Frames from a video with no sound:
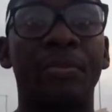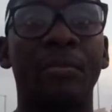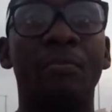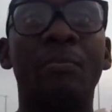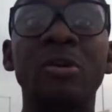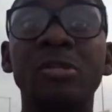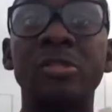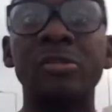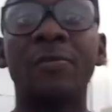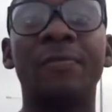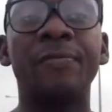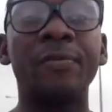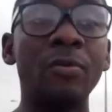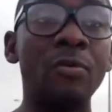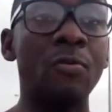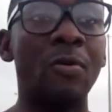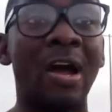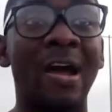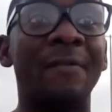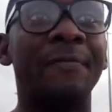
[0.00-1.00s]
Most of you,
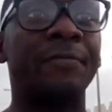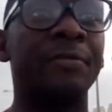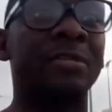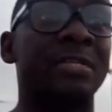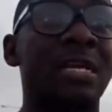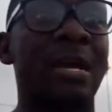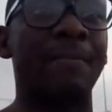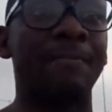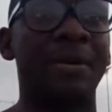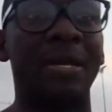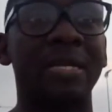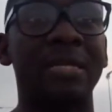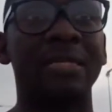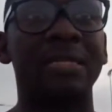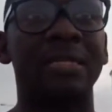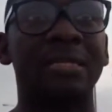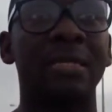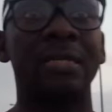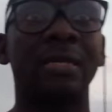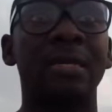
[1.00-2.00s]
you have those
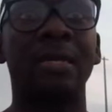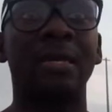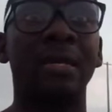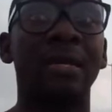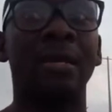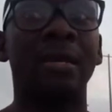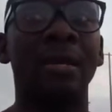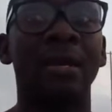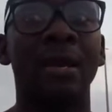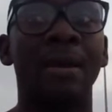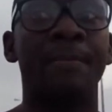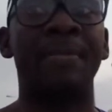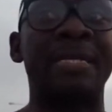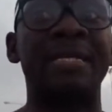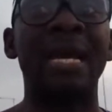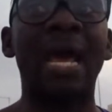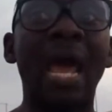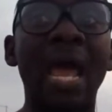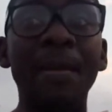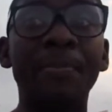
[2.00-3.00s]
companies,
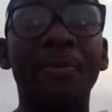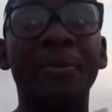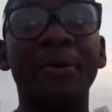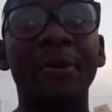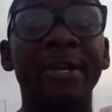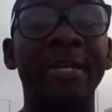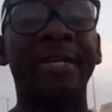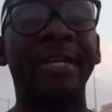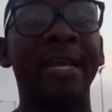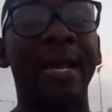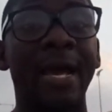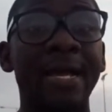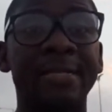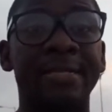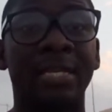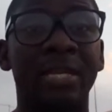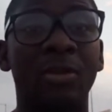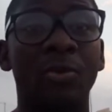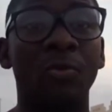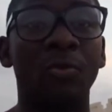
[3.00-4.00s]
but I politely
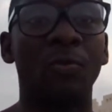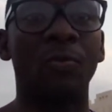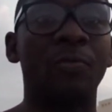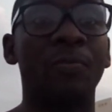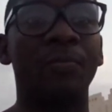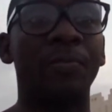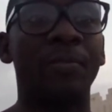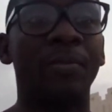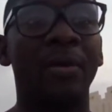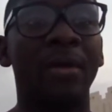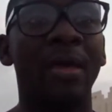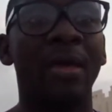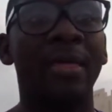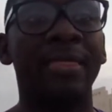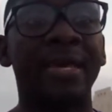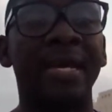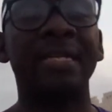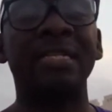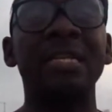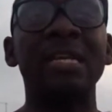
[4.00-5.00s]
ask you that